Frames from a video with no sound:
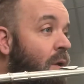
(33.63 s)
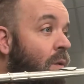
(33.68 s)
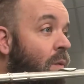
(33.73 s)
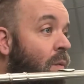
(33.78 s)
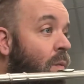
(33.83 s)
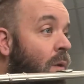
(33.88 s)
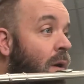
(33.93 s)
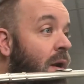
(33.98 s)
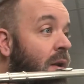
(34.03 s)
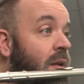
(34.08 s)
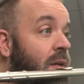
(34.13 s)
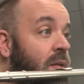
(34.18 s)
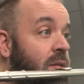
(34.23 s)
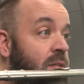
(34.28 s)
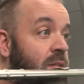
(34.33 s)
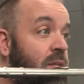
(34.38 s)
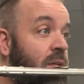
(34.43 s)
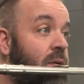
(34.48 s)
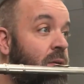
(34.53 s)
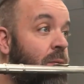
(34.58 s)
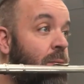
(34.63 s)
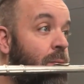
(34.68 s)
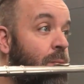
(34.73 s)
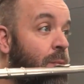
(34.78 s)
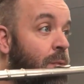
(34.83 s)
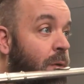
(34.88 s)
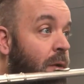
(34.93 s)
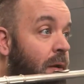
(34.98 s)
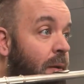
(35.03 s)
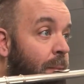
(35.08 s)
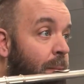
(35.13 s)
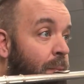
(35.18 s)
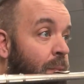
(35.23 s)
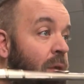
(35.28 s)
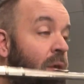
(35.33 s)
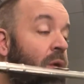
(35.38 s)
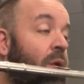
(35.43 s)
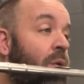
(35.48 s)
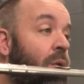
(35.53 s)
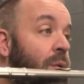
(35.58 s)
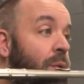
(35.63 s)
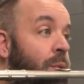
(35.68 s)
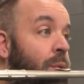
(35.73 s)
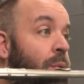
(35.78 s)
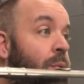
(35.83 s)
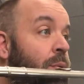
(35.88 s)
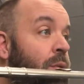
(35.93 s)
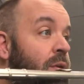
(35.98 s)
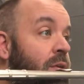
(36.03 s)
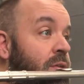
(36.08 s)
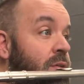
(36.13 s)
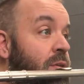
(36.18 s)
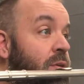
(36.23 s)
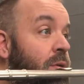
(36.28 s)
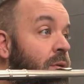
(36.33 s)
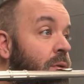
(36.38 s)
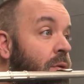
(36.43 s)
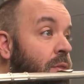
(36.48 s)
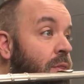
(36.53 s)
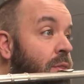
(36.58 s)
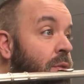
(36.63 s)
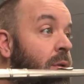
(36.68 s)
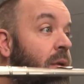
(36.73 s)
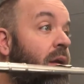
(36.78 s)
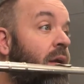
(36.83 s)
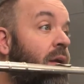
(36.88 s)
1, 2, 3. 2, 3.